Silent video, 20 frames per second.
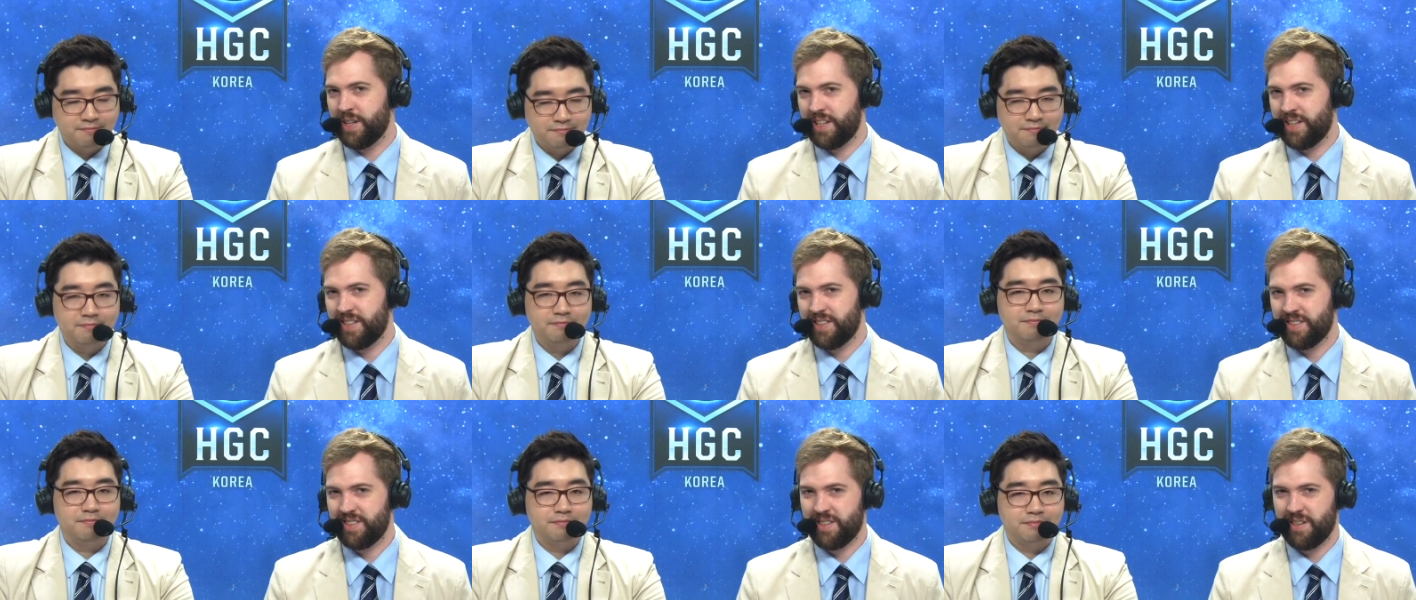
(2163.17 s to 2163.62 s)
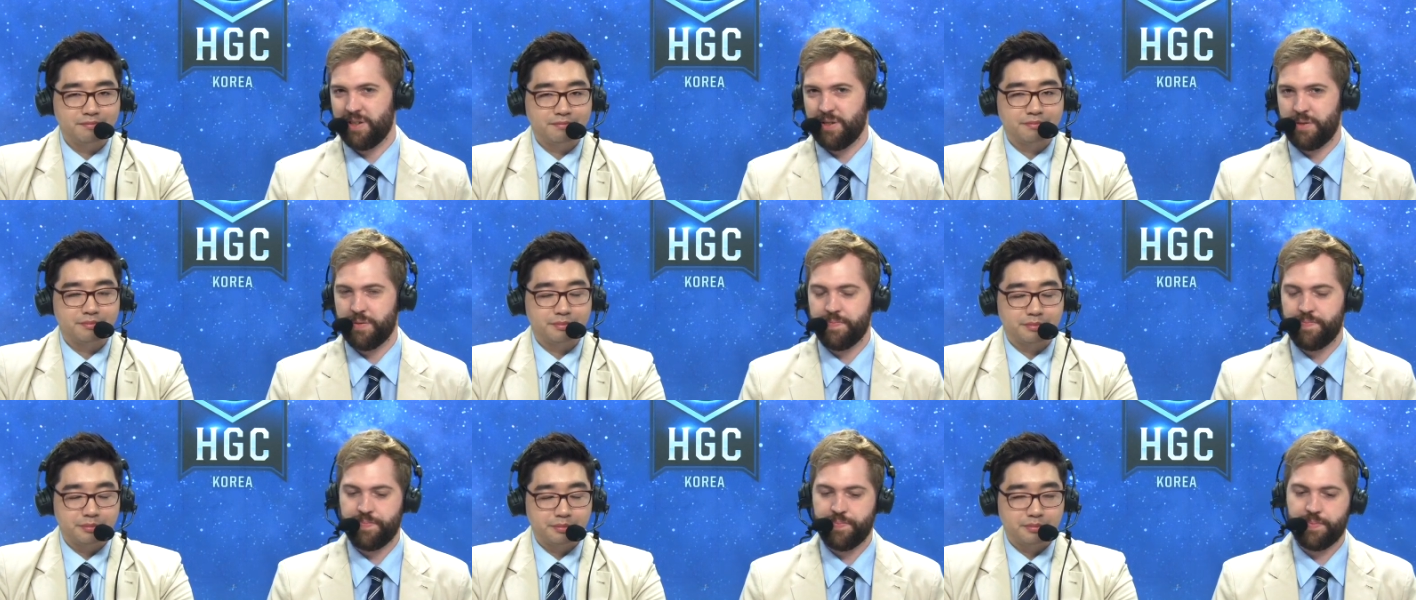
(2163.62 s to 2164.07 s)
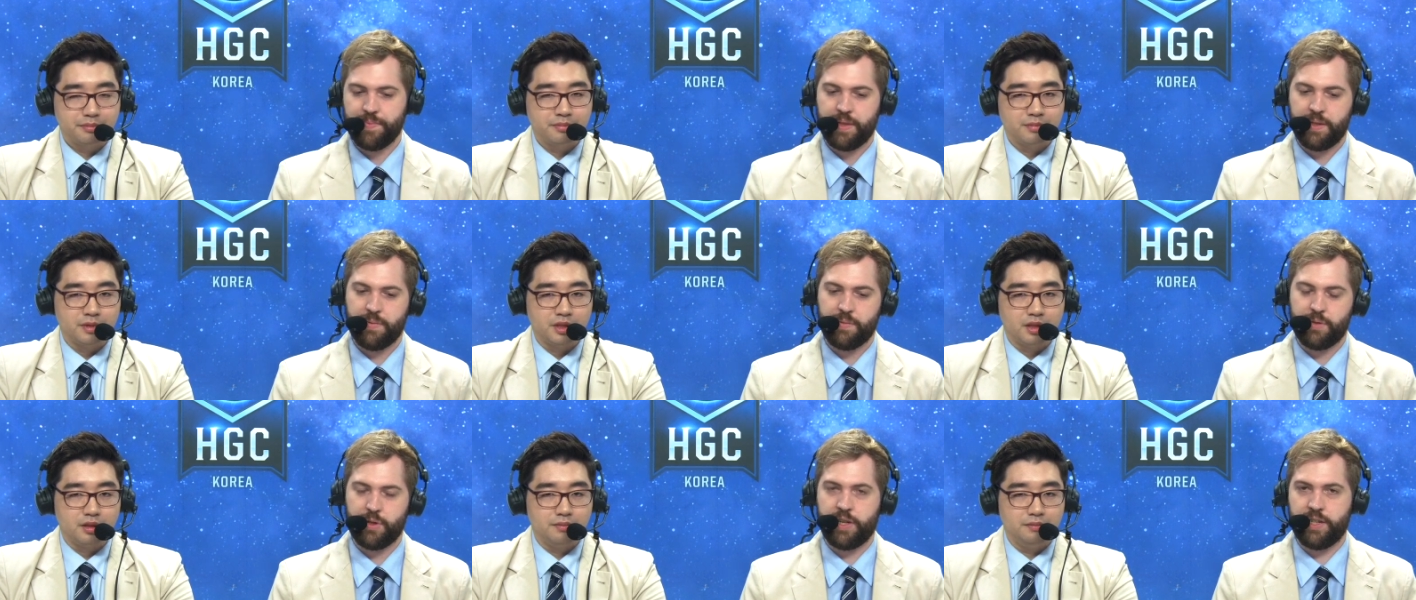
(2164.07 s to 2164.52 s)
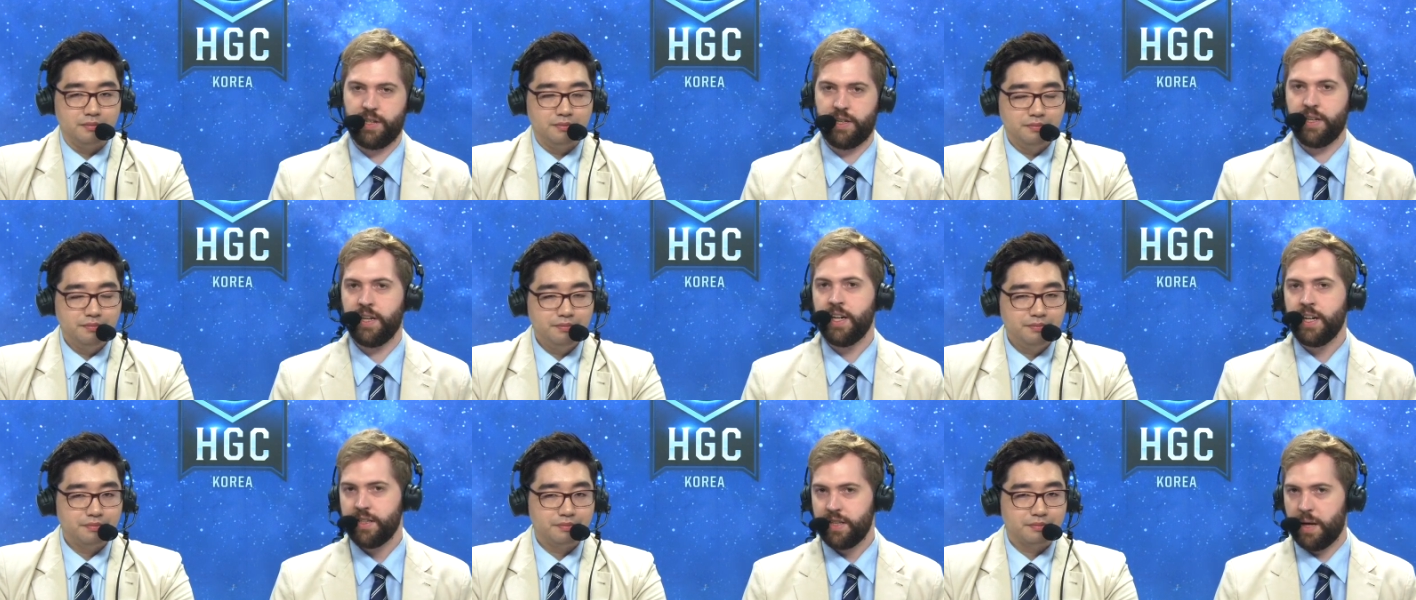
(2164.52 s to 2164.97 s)
Speaker 1: So I'm trying to
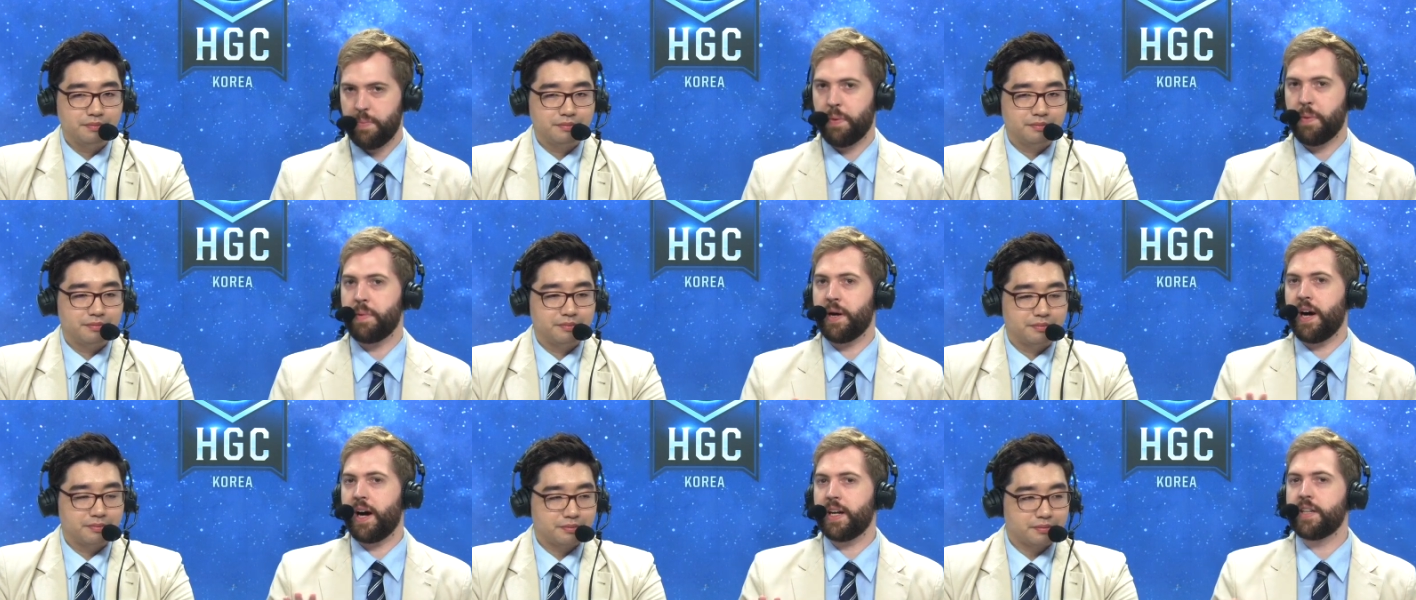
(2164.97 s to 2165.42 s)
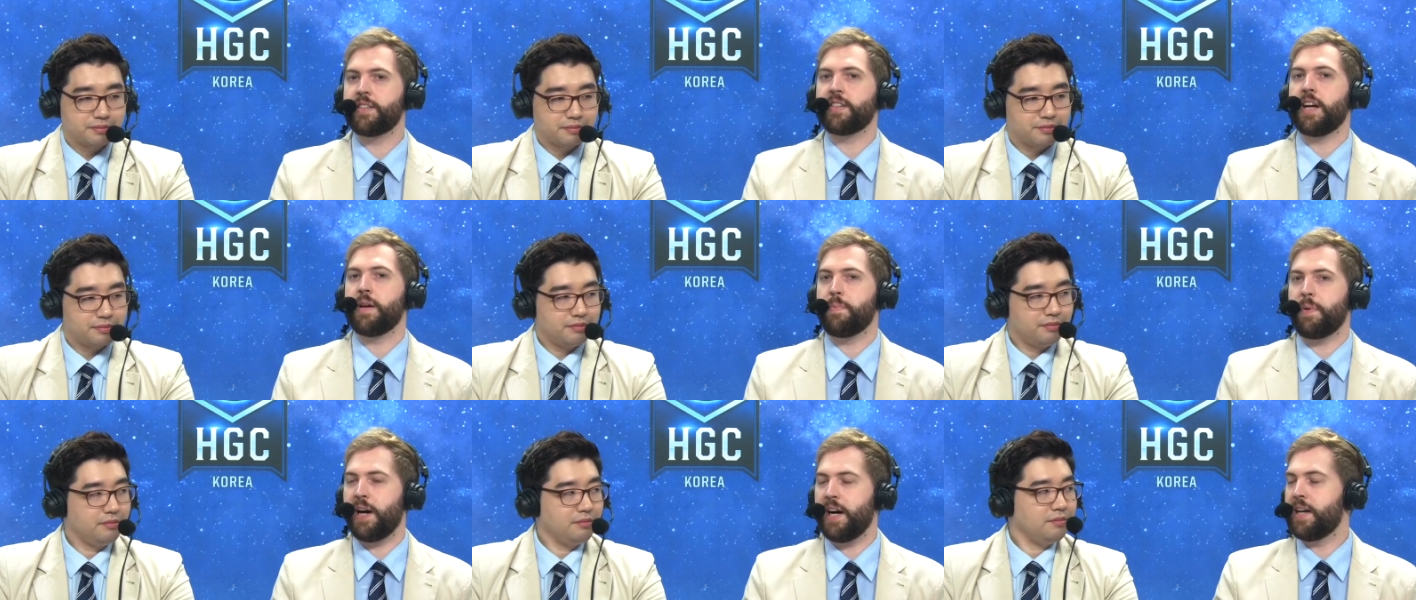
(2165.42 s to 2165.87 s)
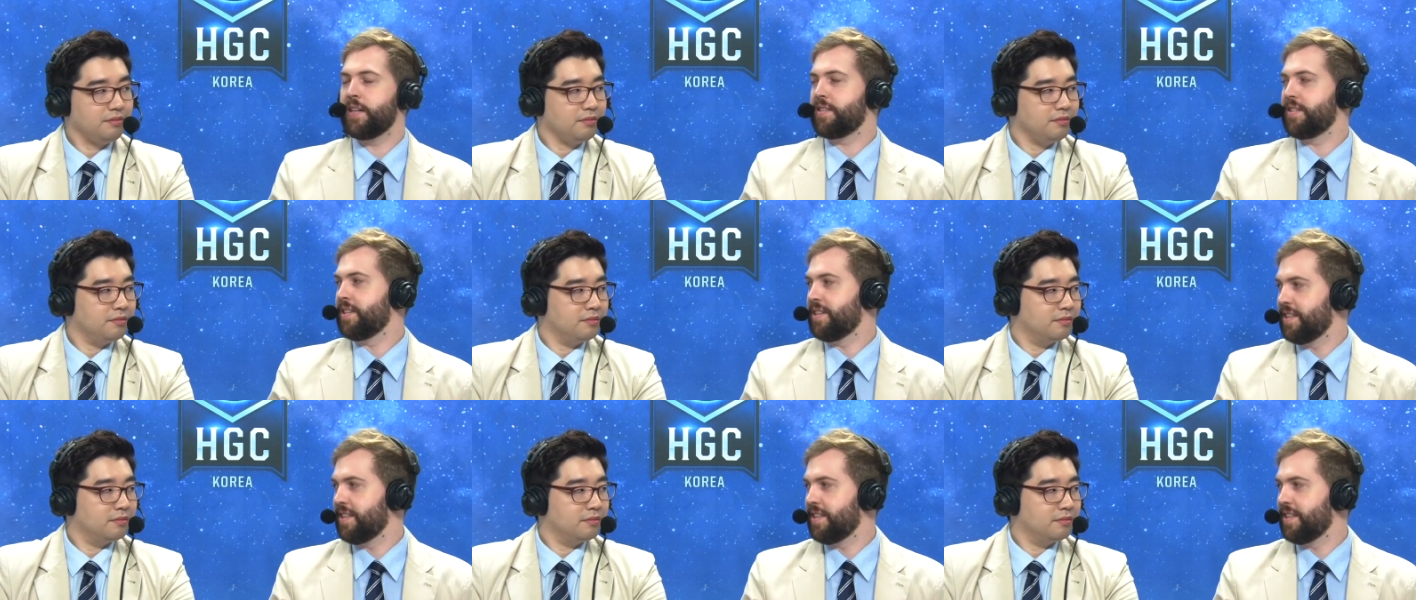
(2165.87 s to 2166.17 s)
not put my hindsight bias into